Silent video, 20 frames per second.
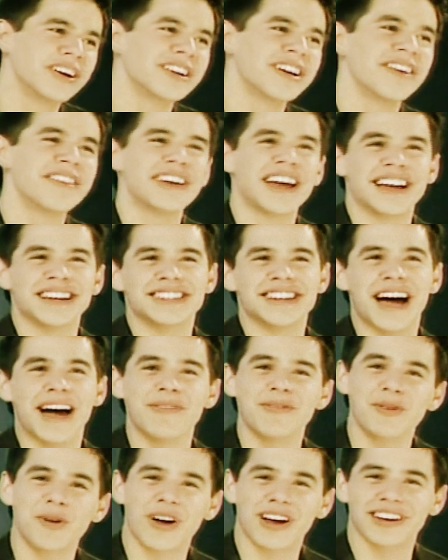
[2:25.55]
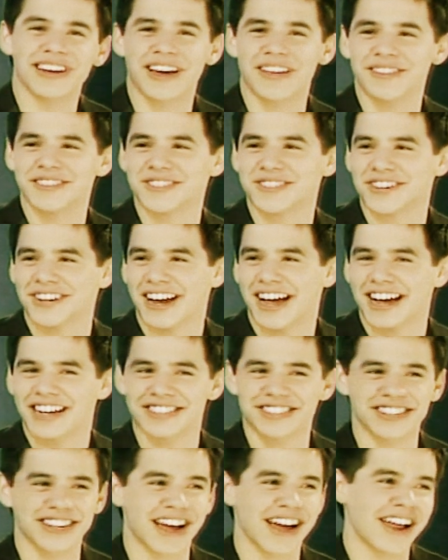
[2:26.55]
You haven't had time to walk down the street,
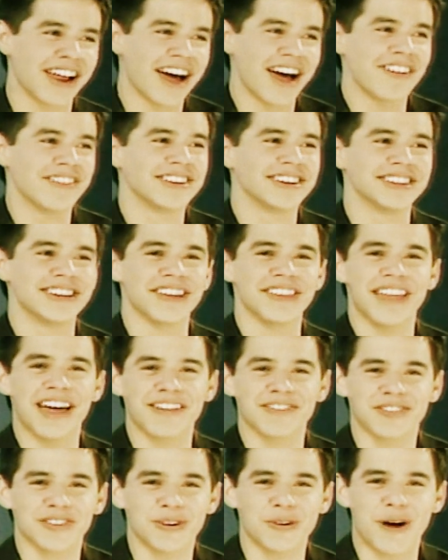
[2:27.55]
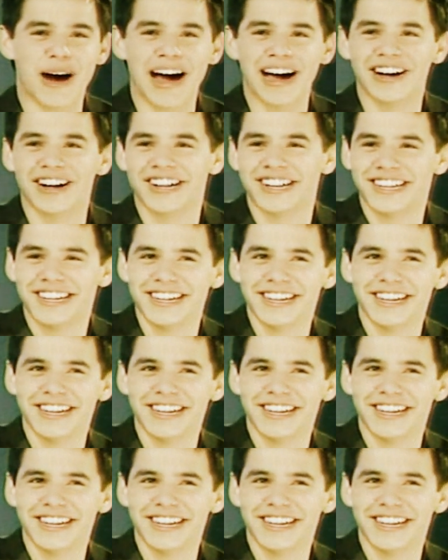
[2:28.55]
actually. I haven't done that for a while.